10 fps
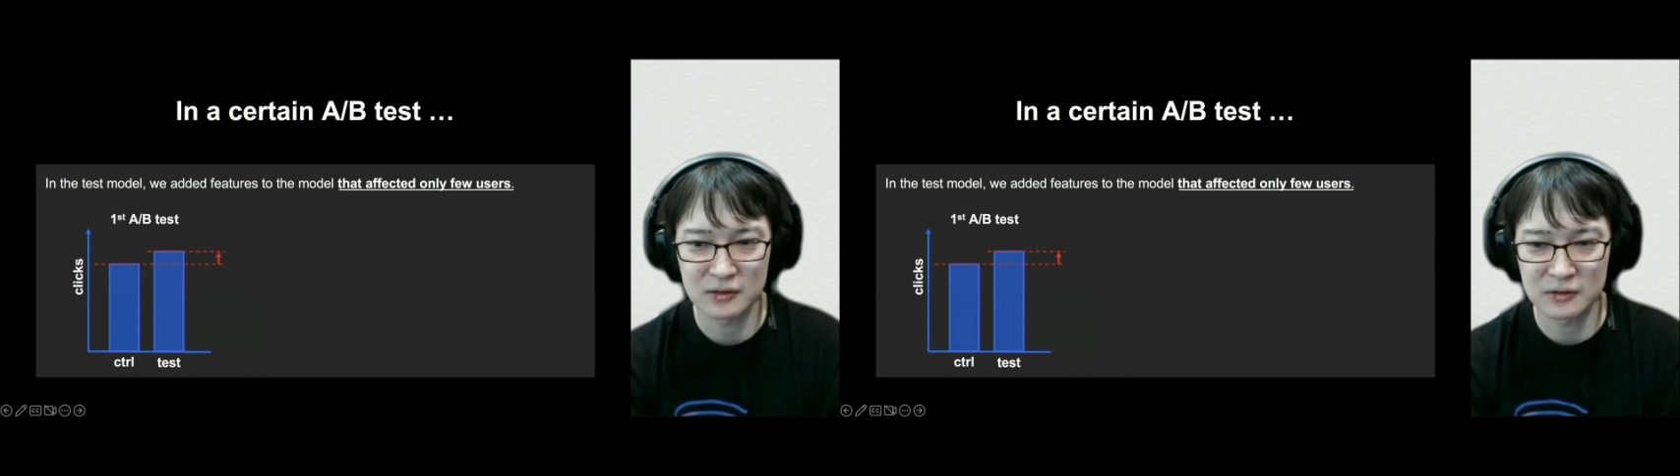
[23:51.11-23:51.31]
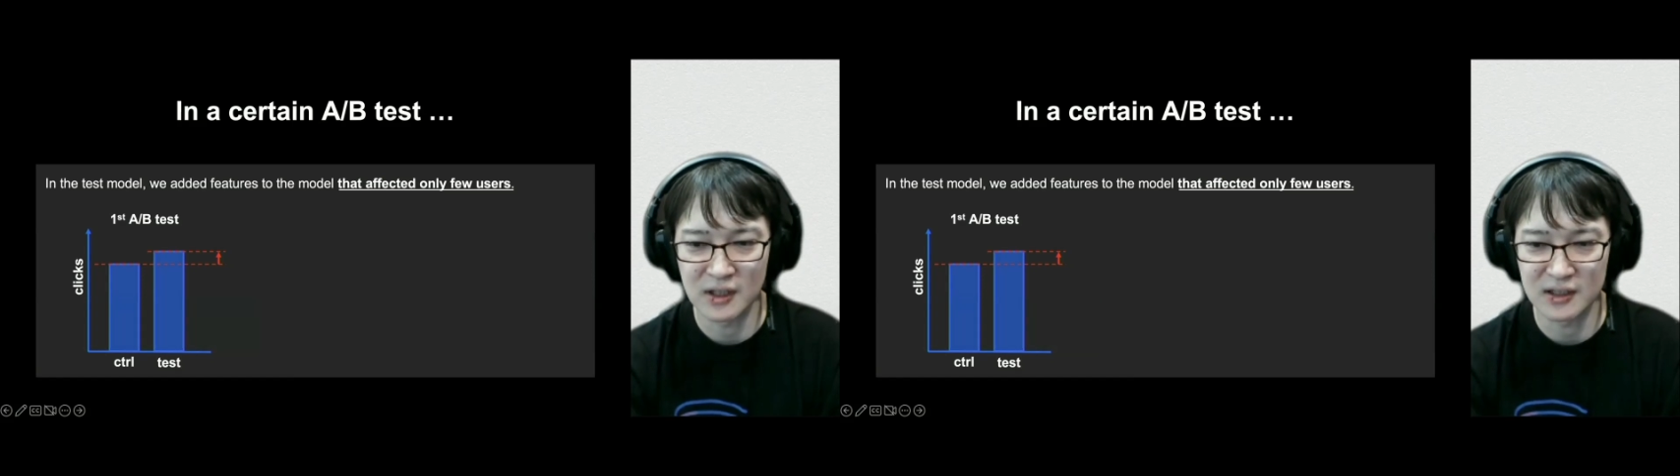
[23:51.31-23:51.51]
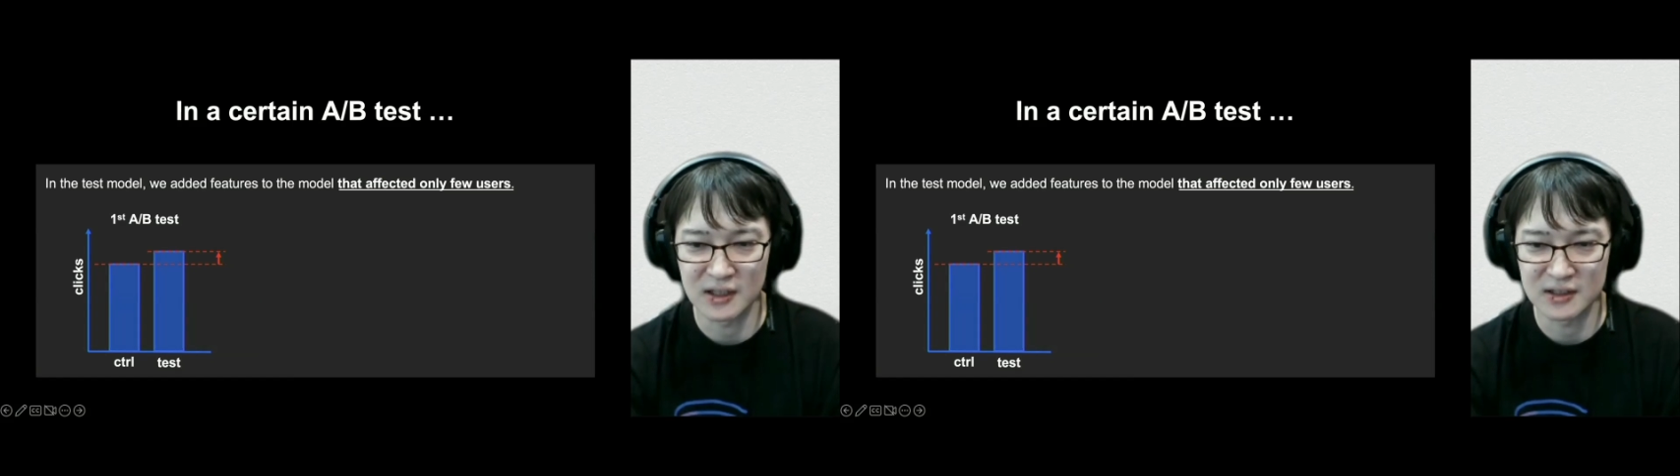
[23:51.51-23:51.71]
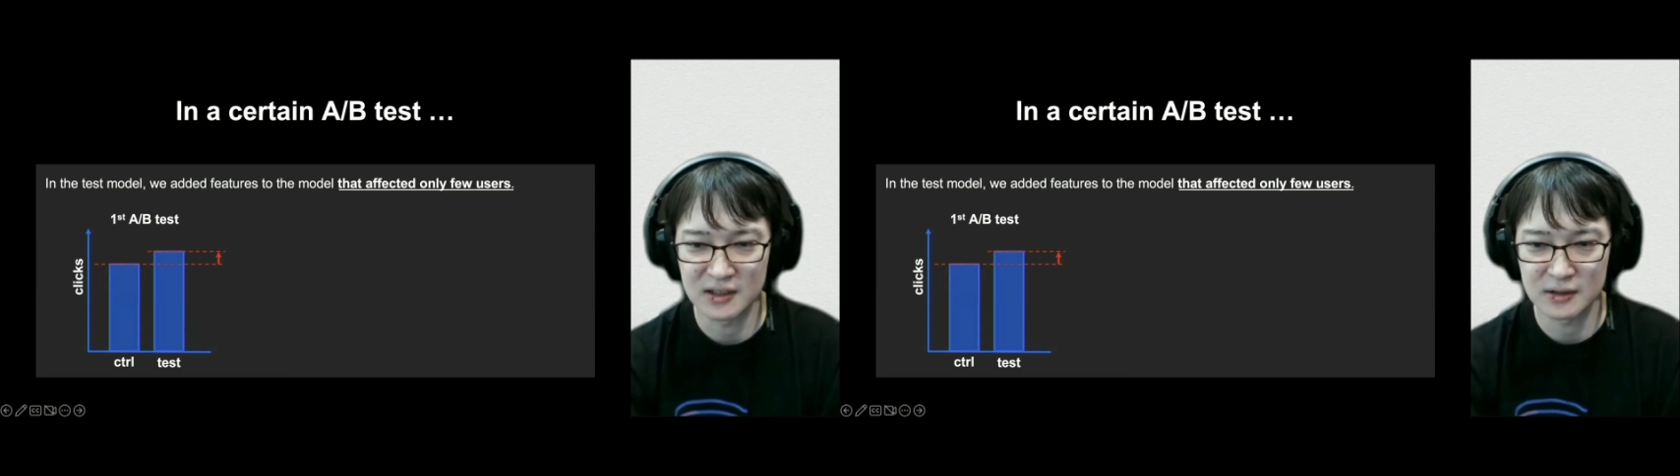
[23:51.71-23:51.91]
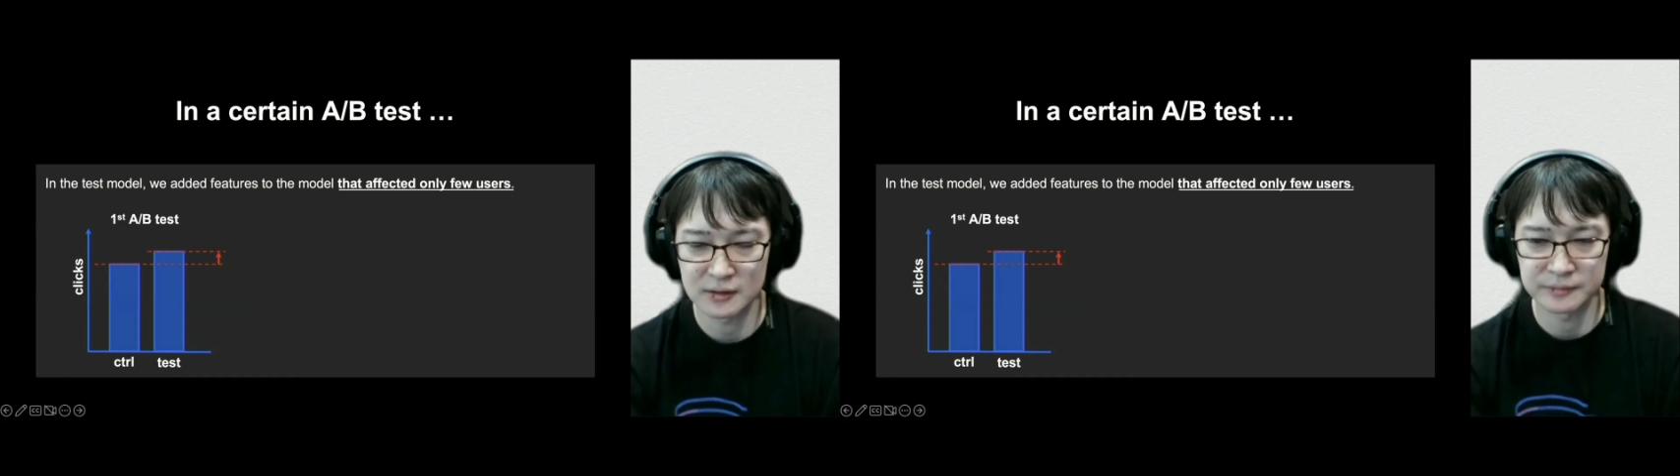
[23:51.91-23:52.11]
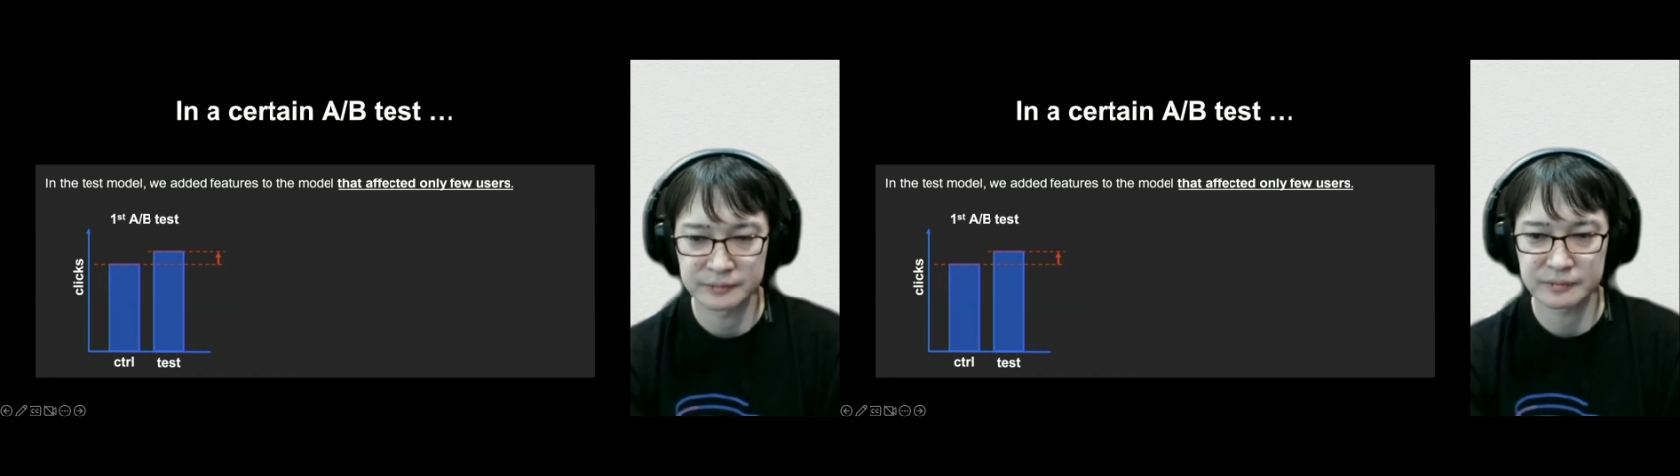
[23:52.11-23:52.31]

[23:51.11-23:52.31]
depending on how the